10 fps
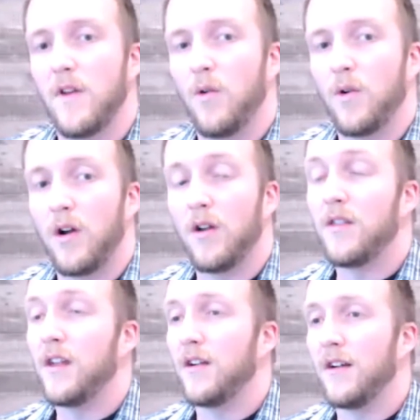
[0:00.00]
Or are
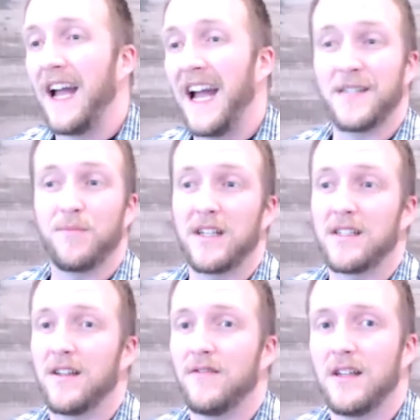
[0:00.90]
there
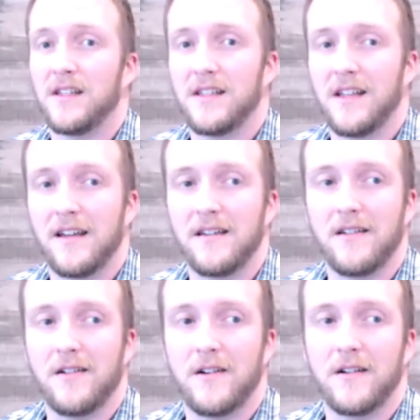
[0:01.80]
aspects of this that
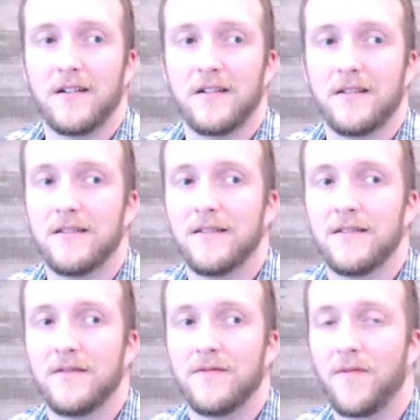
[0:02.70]
are,
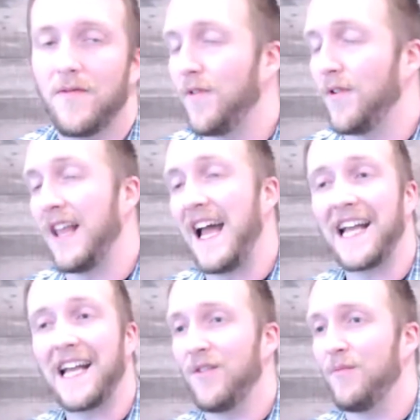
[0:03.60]
for
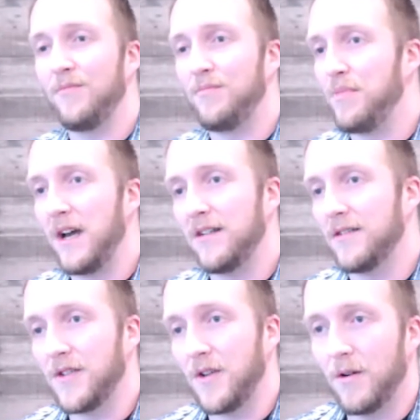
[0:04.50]
lack of a
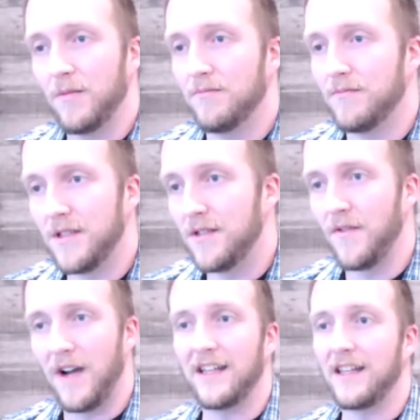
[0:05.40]
better term,
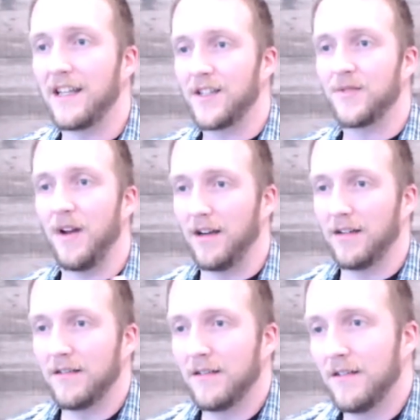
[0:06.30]
divinely inspired?